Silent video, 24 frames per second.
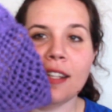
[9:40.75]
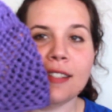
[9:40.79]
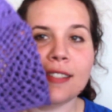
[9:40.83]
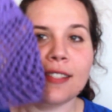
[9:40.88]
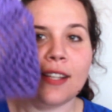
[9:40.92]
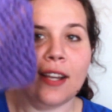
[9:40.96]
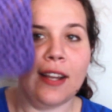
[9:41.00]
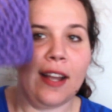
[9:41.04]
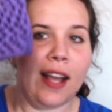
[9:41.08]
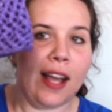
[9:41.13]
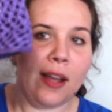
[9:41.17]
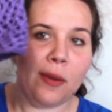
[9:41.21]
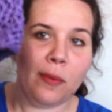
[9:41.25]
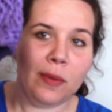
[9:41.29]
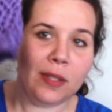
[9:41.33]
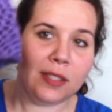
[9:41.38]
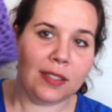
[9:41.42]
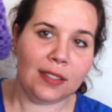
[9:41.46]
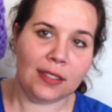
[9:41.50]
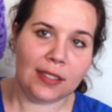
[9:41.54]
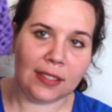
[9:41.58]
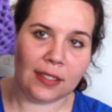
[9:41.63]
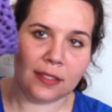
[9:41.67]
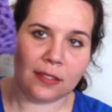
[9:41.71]
So I
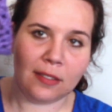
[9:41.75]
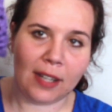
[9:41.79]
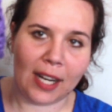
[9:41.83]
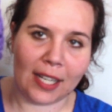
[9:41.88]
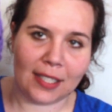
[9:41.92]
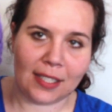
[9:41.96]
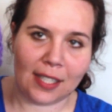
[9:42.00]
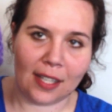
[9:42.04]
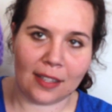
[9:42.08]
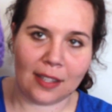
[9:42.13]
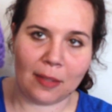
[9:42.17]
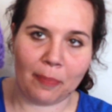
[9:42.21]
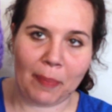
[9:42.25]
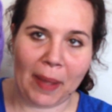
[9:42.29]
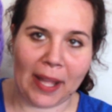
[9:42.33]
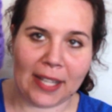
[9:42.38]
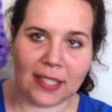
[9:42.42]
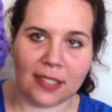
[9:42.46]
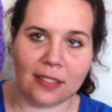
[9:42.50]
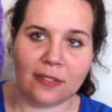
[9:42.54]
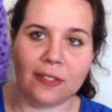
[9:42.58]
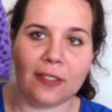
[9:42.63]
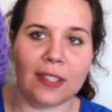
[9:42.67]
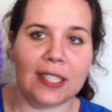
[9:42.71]
will write out the
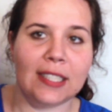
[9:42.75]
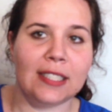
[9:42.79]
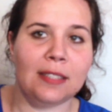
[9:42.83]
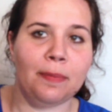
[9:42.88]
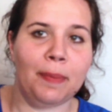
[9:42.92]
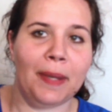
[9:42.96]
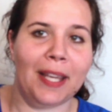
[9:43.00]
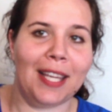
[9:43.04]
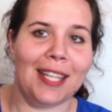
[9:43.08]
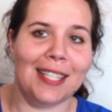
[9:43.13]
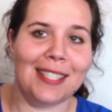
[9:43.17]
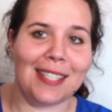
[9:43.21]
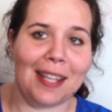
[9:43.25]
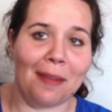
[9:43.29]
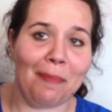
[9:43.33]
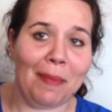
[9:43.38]
pattern for this because